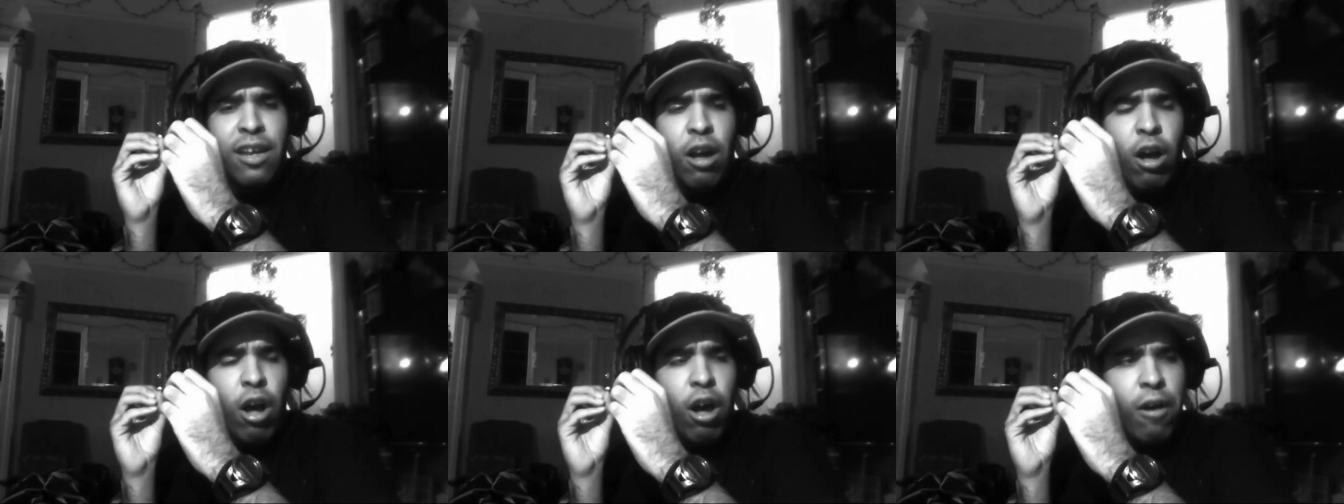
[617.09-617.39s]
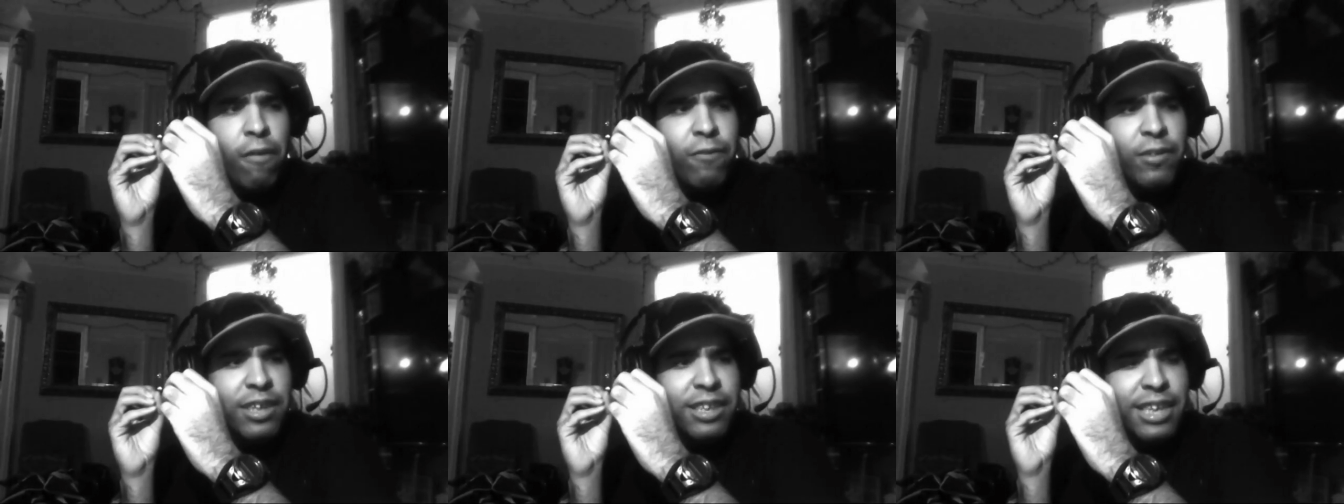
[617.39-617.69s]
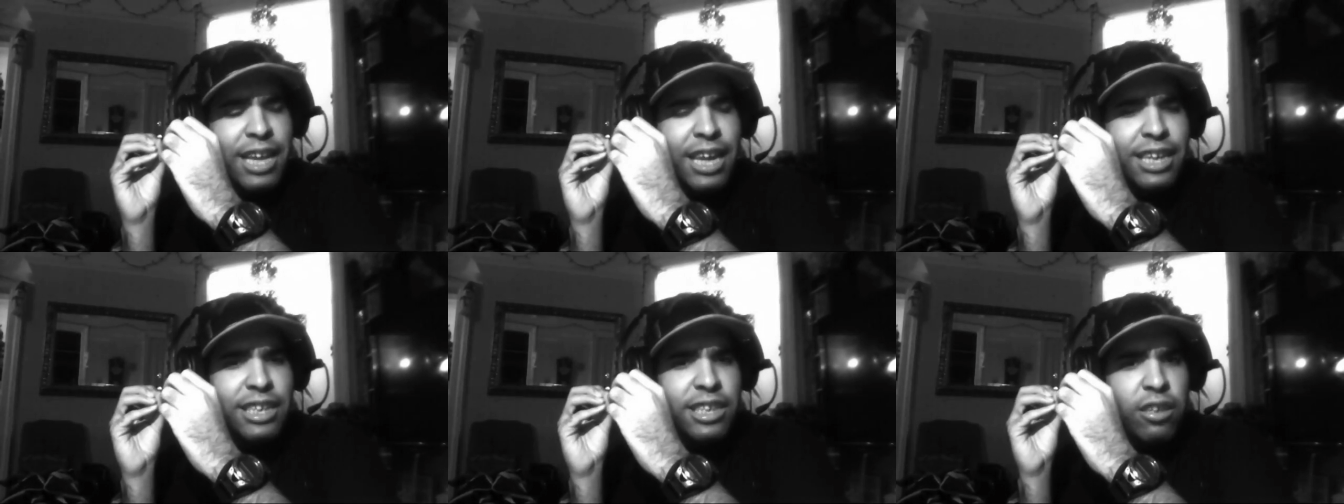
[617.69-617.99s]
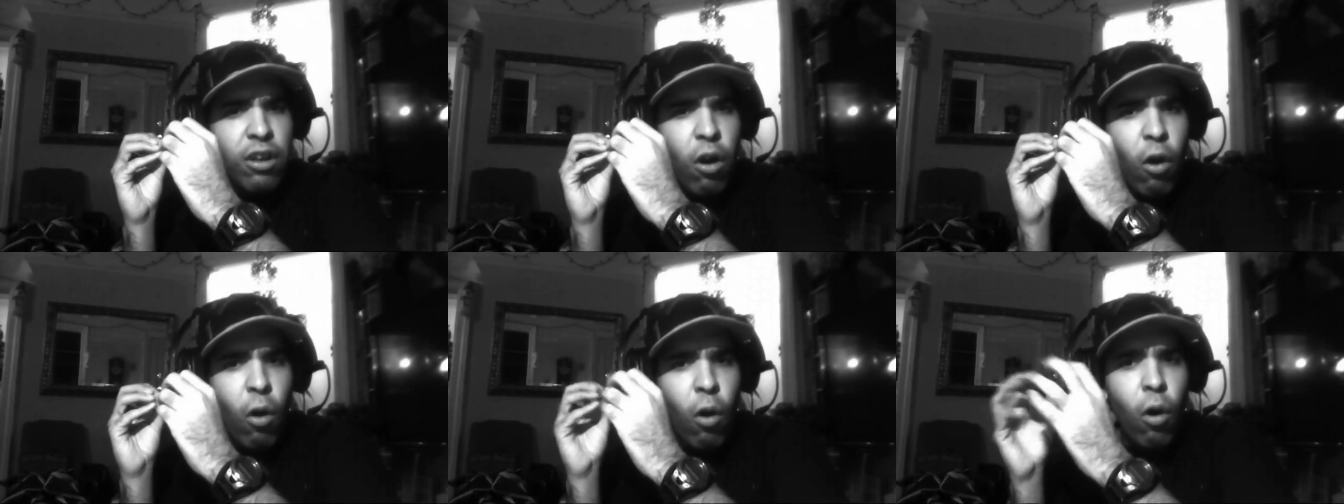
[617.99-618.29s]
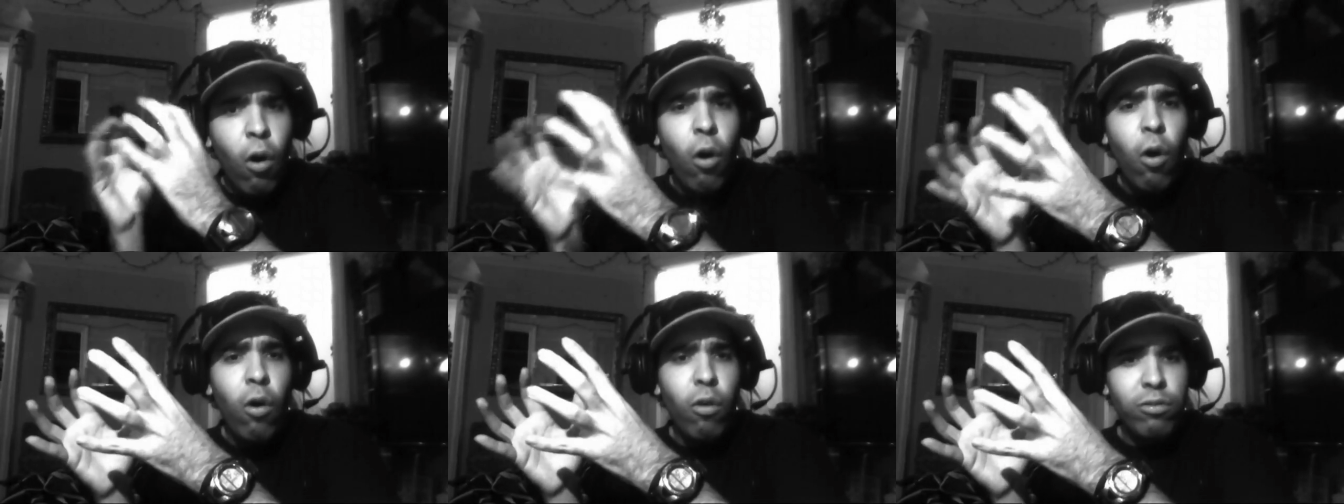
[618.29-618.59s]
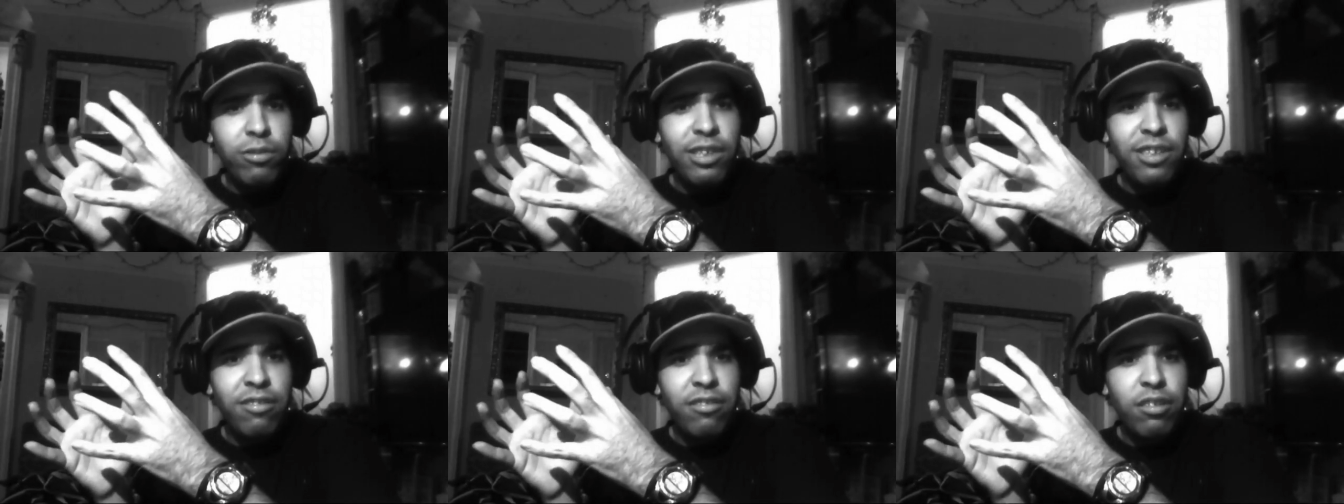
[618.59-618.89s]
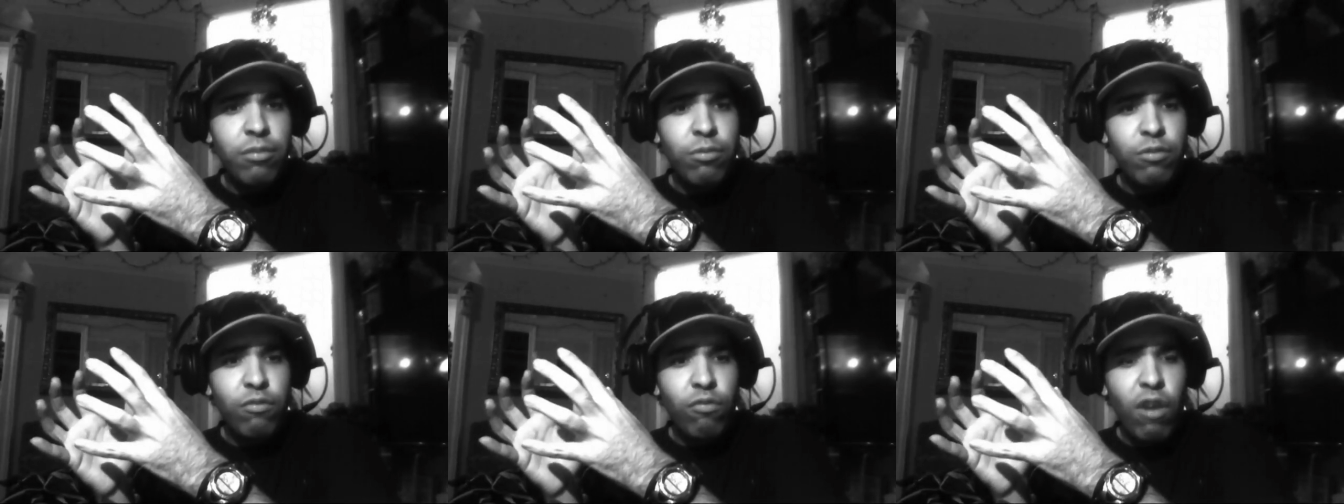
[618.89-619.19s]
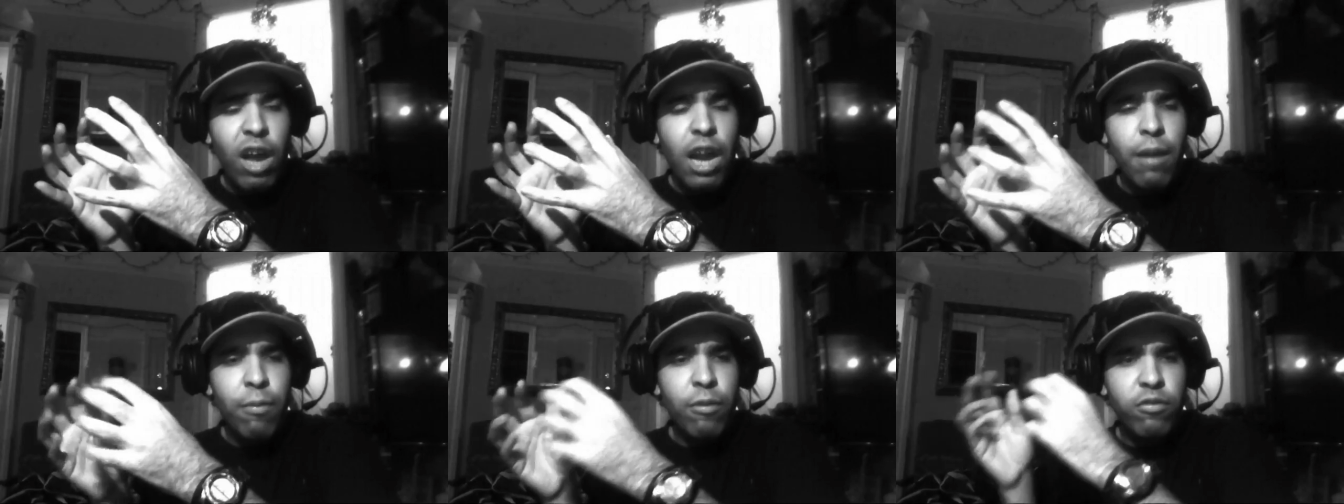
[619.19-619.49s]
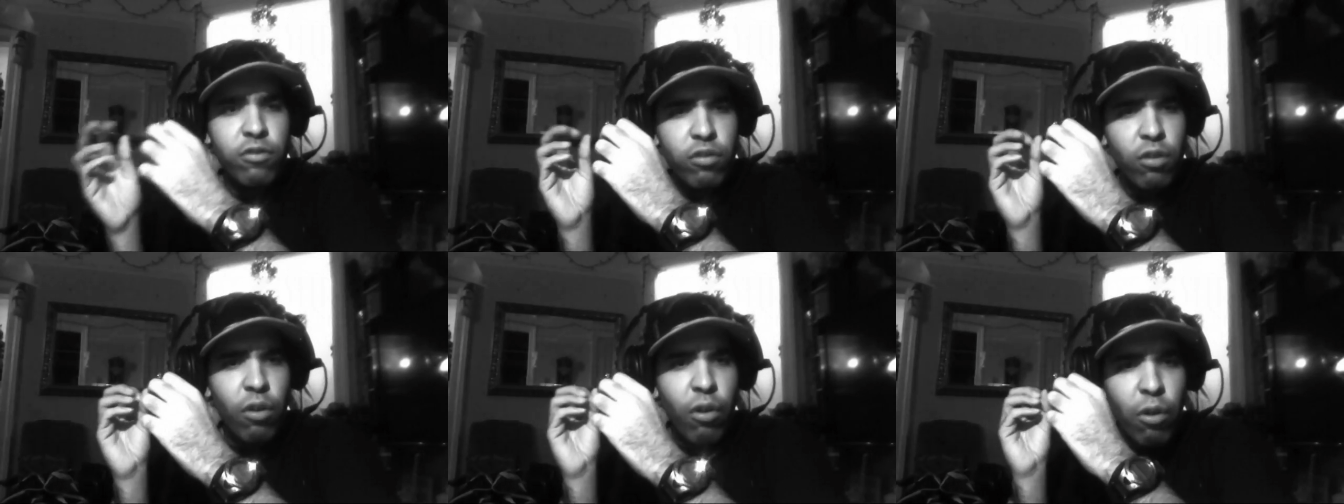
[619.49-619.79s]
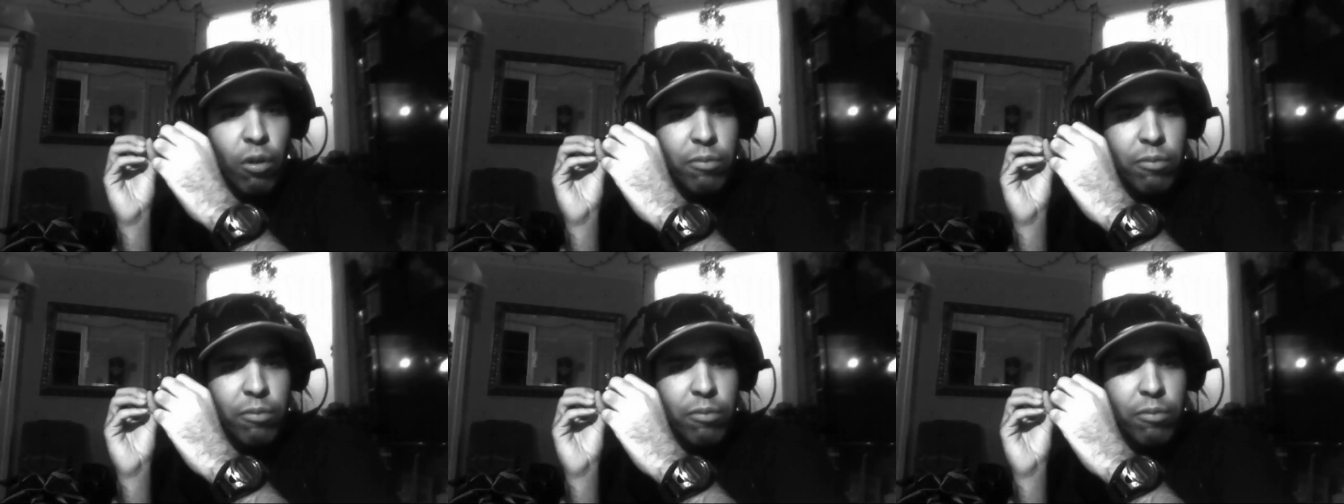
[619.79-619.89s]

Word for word: of getting all these subscribers,